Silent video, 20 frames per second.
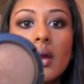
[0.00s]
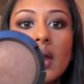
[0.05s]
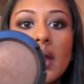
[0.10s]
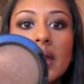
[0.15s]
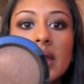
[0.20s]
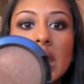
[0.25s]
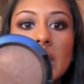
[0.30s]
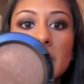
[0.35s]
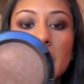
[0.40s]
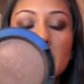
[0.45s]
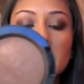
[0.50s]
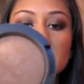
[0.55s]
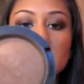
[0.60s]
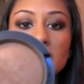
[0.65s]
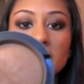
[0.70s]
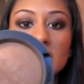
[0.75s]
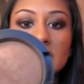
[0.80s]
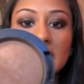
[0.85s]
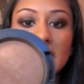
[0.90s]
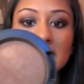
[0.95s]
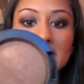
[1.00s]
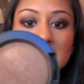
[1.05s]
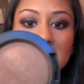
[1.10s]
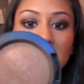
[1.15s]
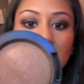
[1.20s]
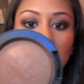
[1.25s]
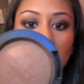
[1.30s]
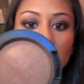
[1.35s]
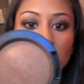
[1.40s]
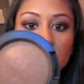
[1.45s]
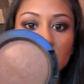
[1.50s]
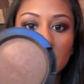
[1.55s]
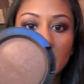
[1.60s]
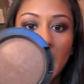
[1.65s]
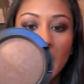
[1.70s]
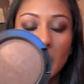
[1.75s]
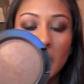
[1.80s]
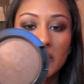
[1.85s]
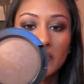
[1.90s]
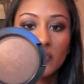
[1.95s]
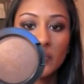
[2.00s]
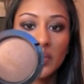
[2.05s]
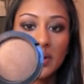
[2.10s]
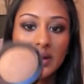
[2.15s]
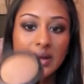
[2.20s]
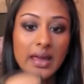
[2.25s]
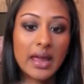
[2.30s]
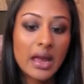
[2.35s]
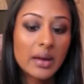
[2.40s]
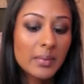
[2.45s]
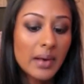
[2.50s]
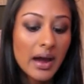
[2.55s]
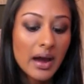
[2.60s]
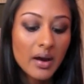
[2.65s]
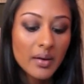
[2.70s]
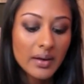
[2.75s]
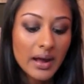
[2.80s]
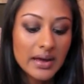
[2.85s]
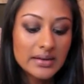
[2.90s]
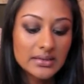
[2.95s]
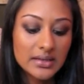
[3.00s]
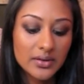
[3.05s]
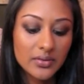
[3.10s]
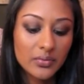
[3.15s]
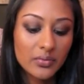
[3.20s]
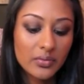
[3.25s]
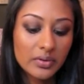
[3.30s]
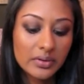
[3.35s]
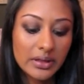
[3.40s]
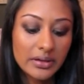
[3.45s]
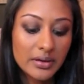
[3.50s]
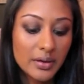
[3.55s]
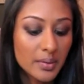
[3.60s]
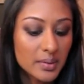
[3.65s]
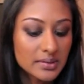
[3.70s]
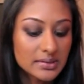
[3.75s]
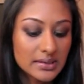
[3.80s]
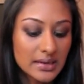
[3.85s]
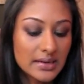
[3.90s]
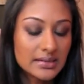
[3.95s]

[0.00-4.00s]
It came out with the Felines collection. However, when it came out, I didn't really notice it.